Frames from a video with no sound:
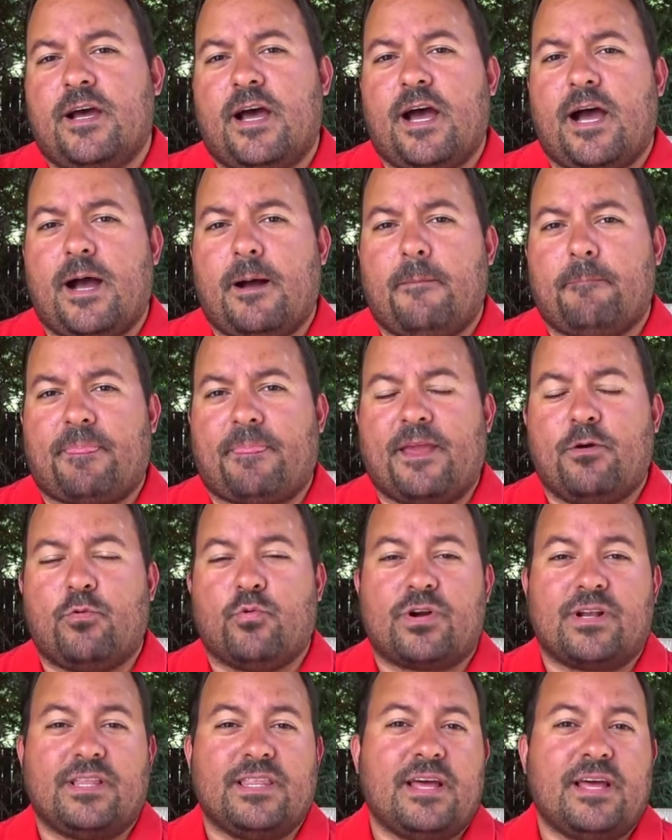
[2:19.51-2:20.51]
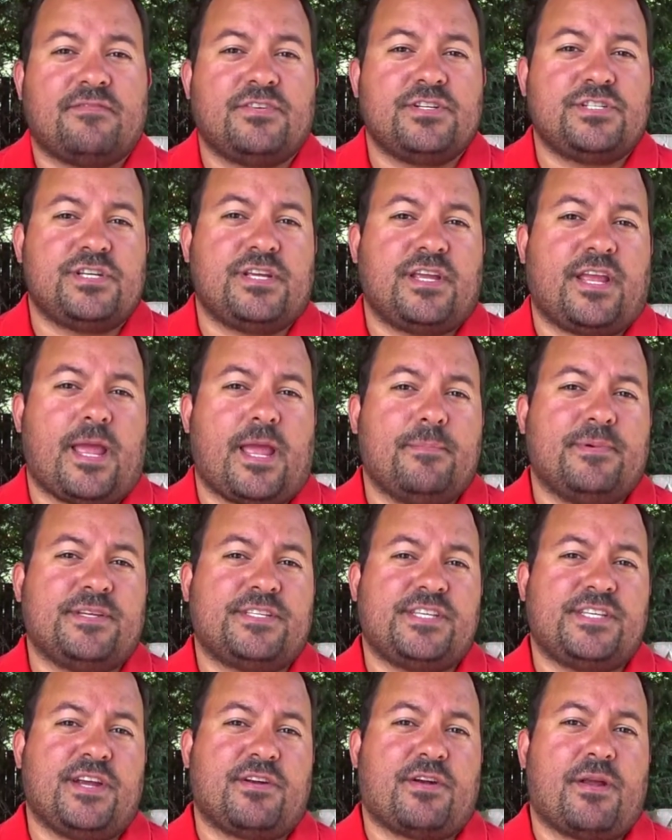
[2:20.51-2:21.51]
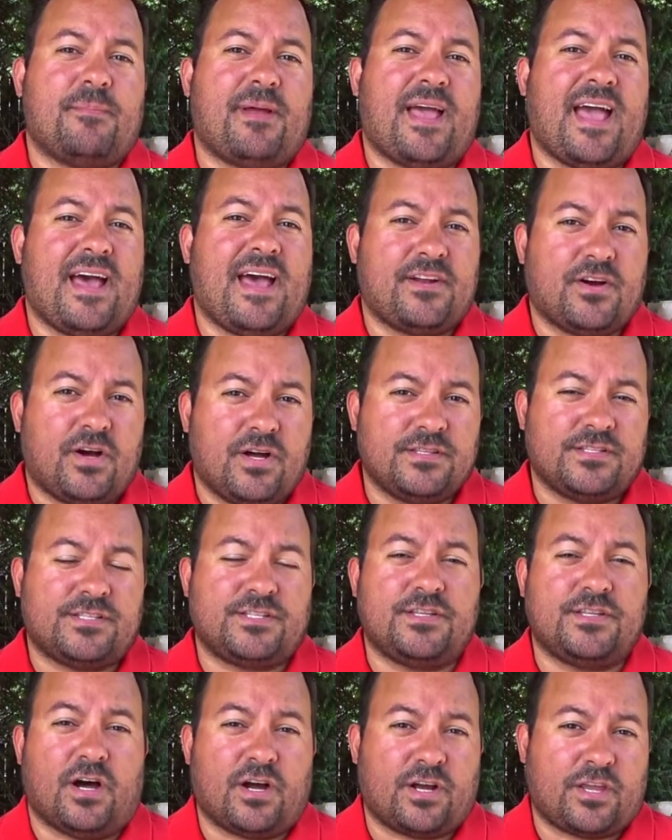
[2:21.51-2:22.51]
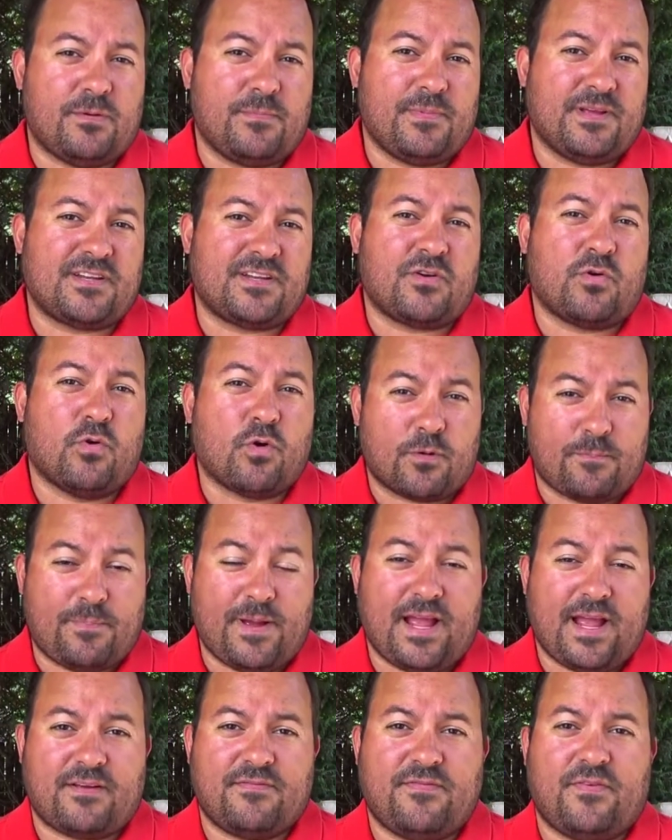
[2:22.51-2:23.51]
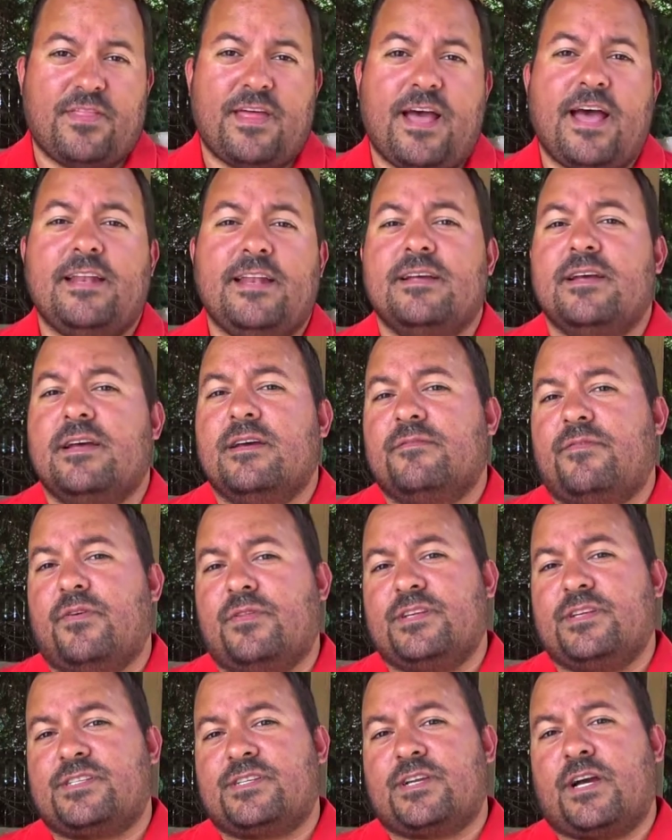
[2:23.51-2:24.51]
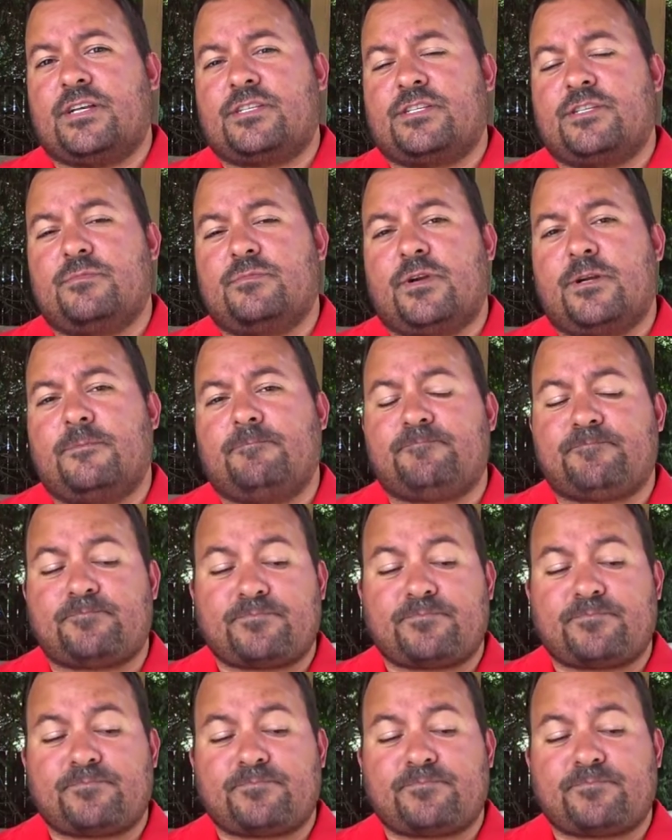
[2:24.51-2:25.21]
And we're leveraging MSCRM add-ons document core pack for that, for this customer.